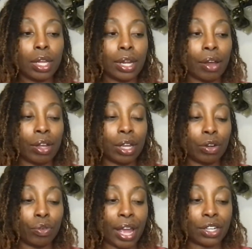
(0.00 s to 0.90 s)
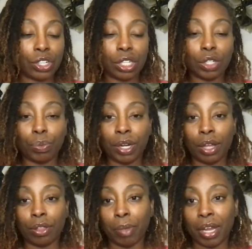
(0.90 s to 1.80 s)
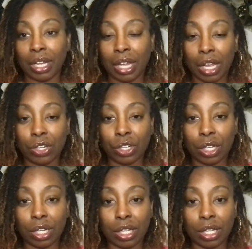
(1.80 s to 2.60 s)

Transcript: Now, interactions with other medication